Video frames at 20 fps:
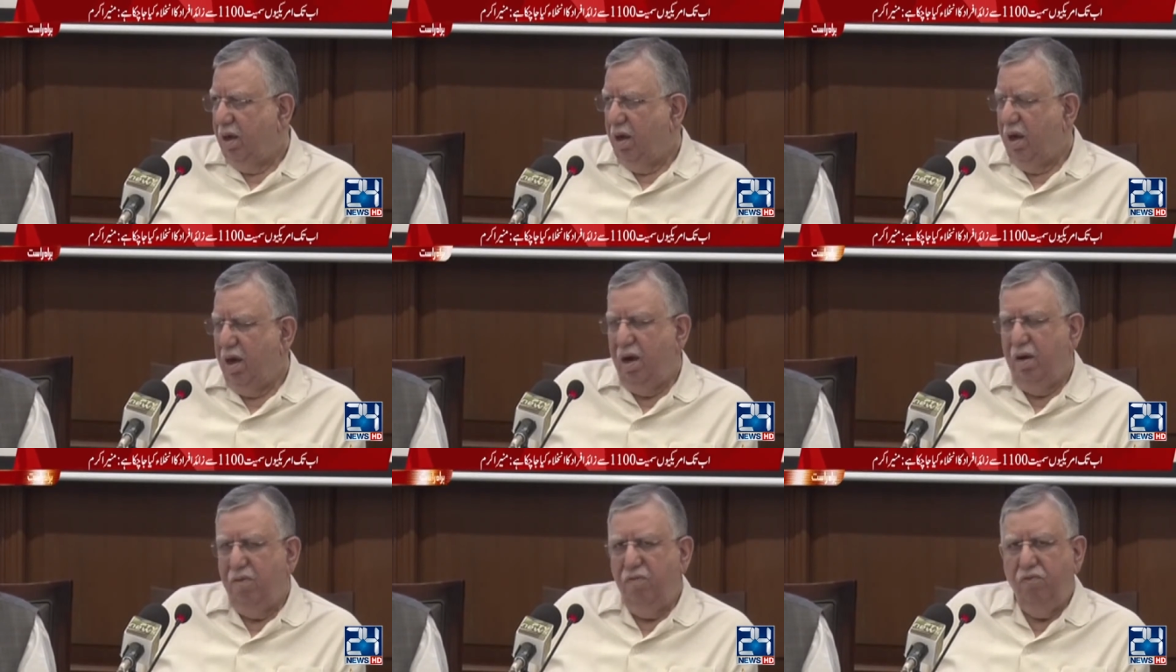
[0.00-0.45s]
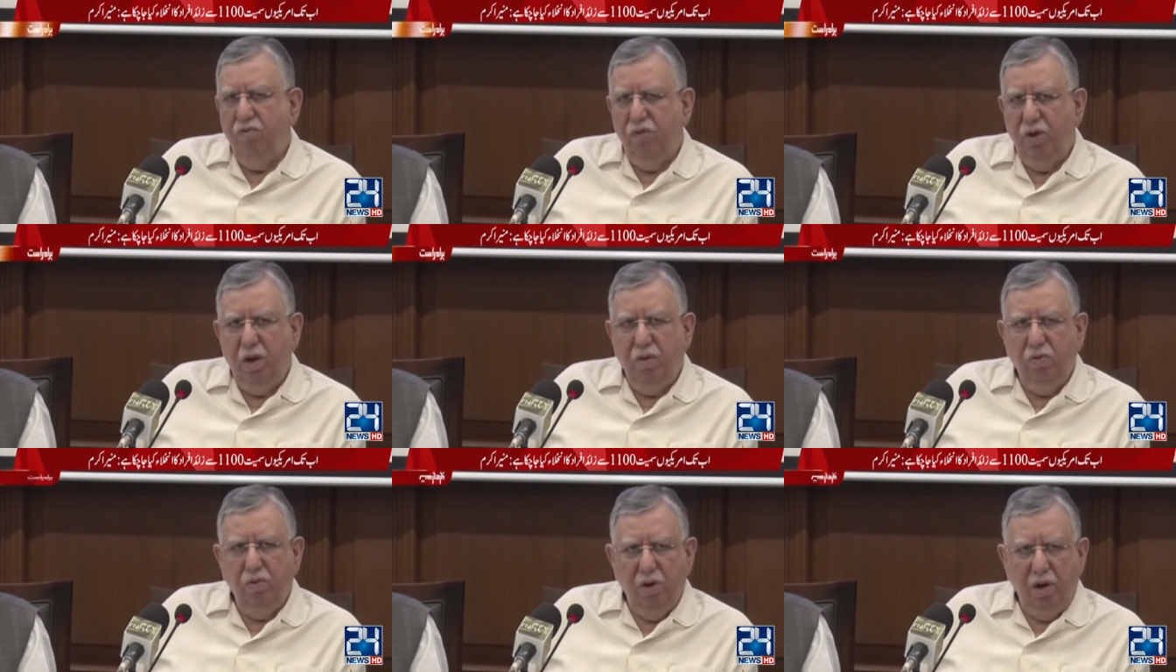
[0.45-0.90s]
and
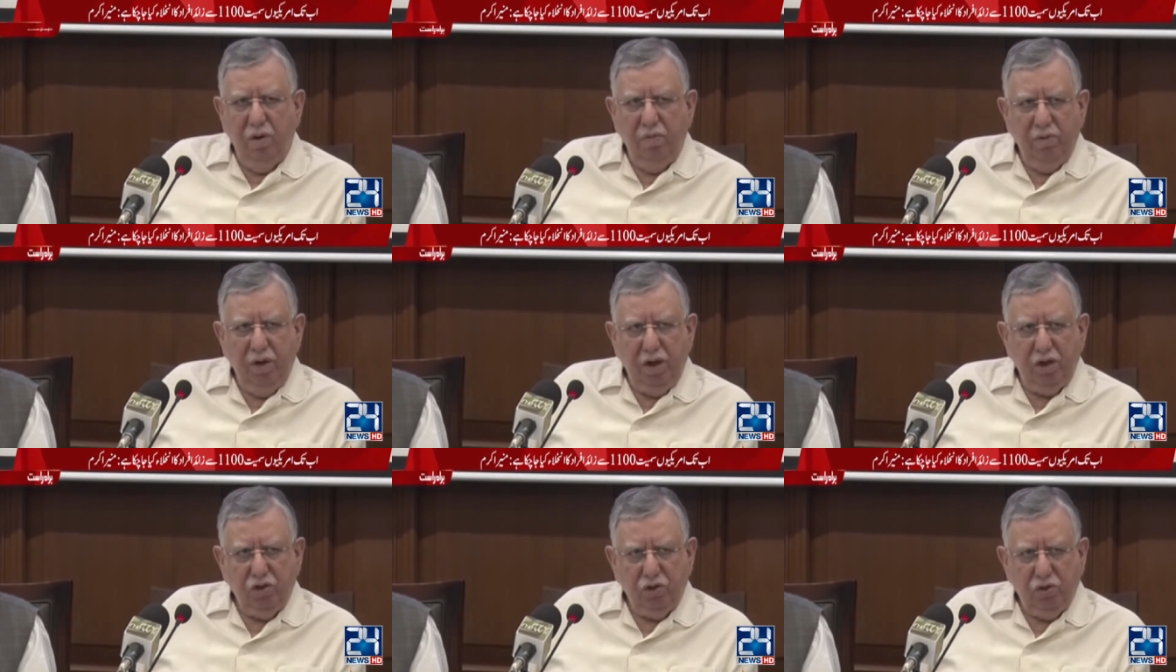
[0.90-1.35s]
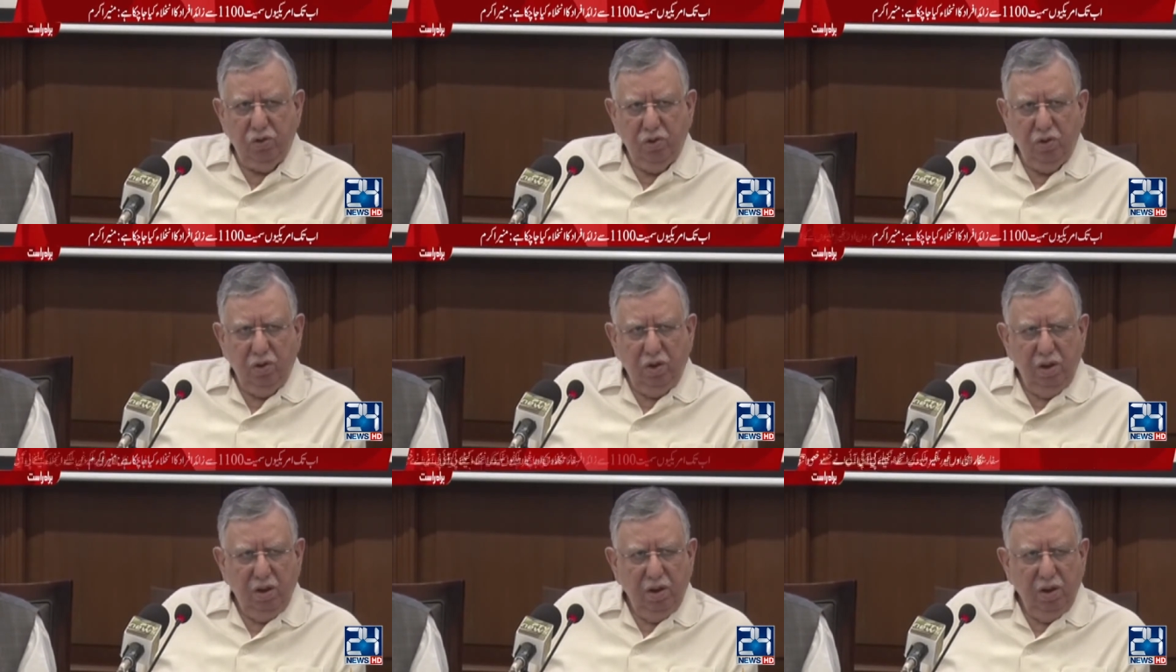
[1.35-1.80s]
we will make
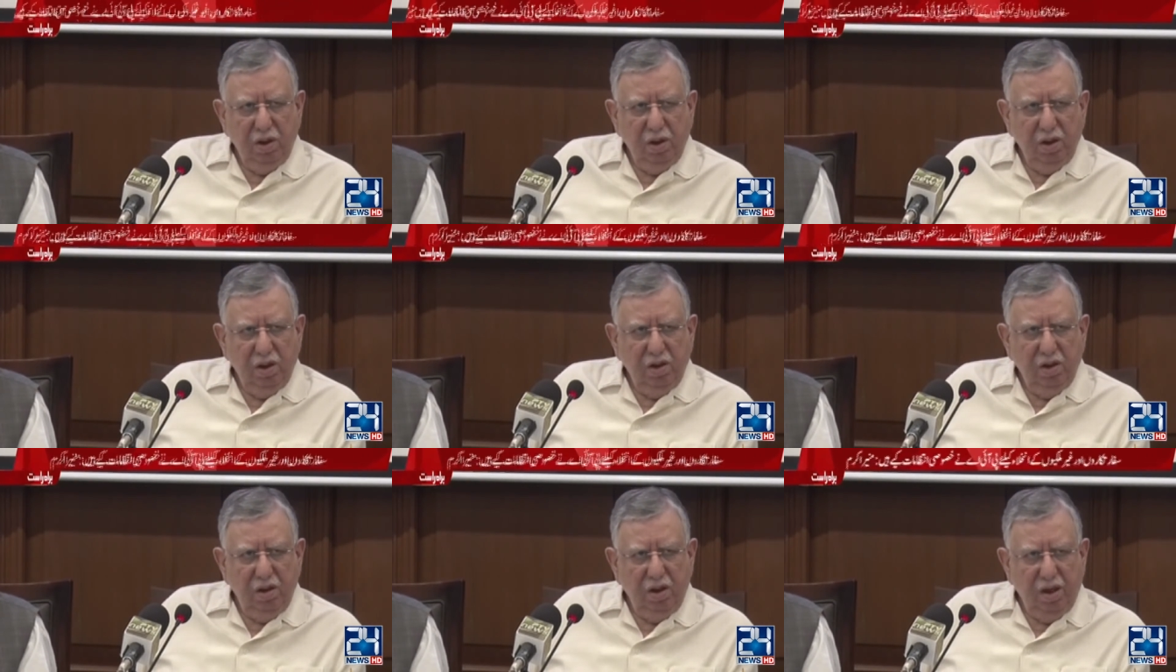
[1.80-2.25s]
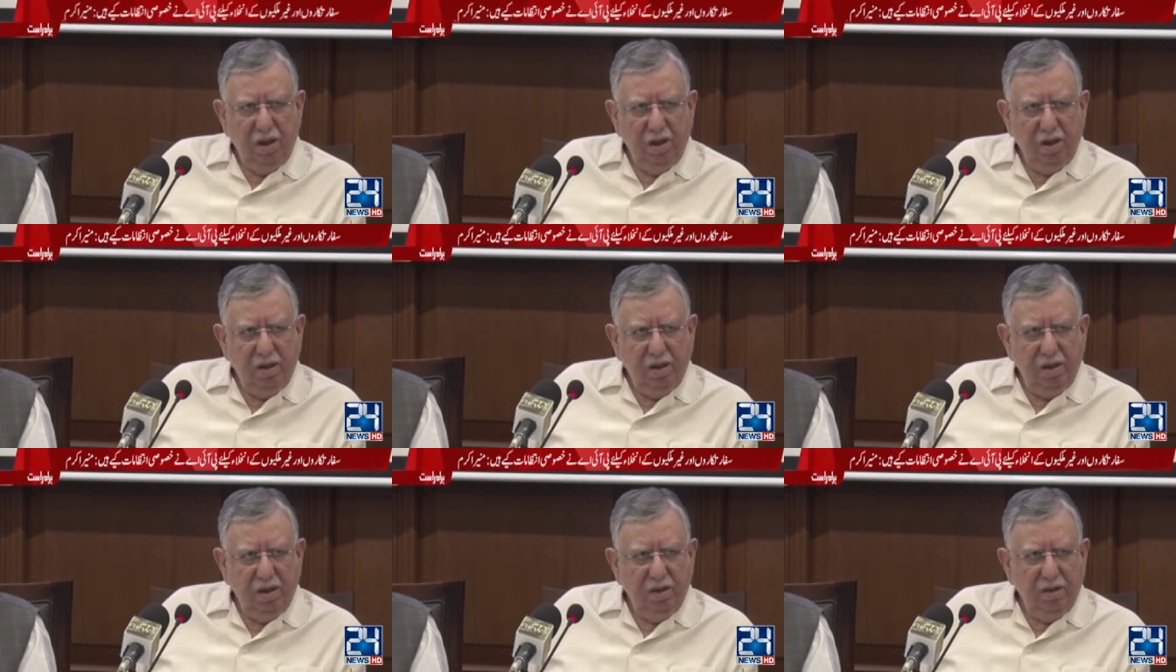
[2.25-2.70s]
sure
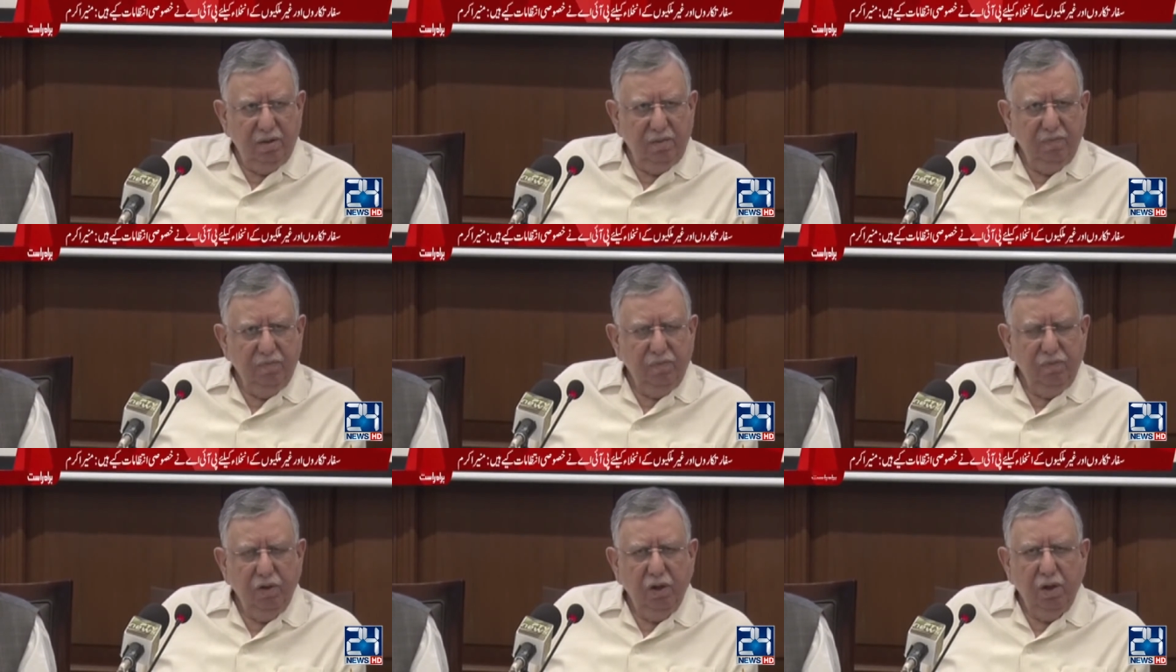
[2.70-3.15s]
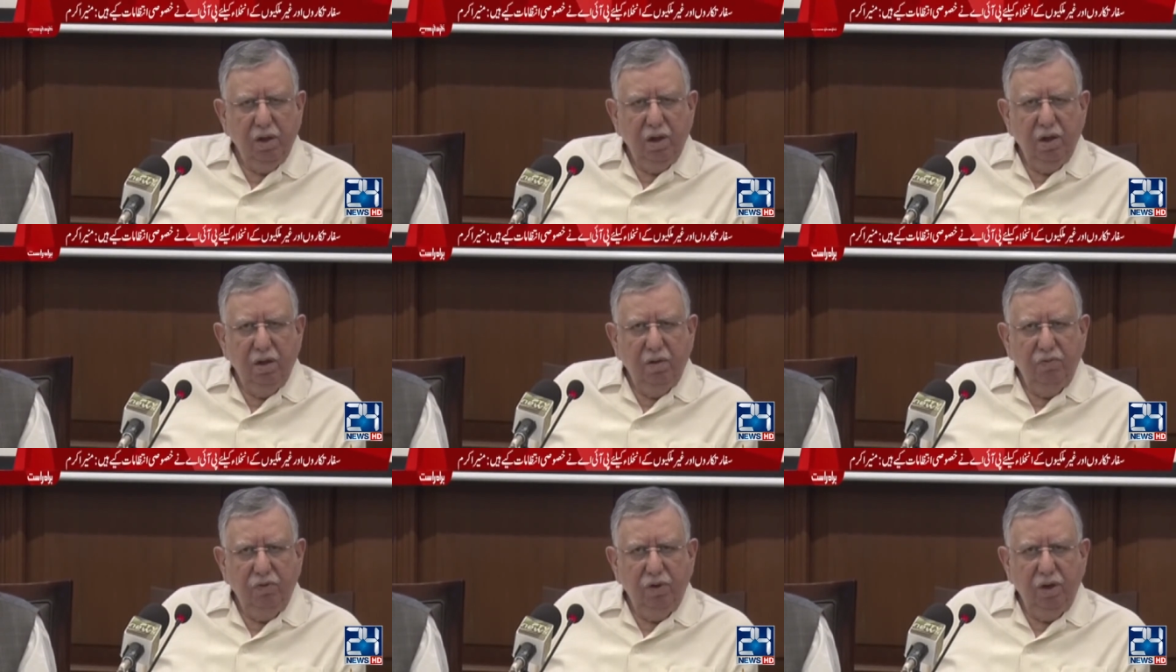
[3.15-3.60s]
that uh,
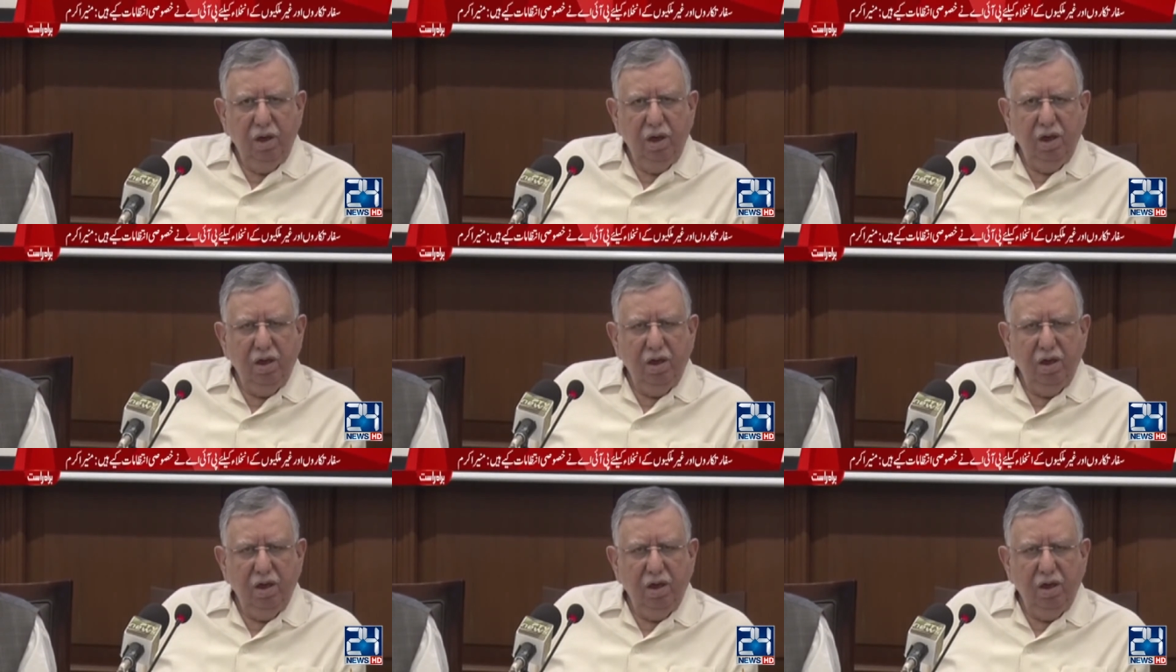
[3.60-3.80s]
we'll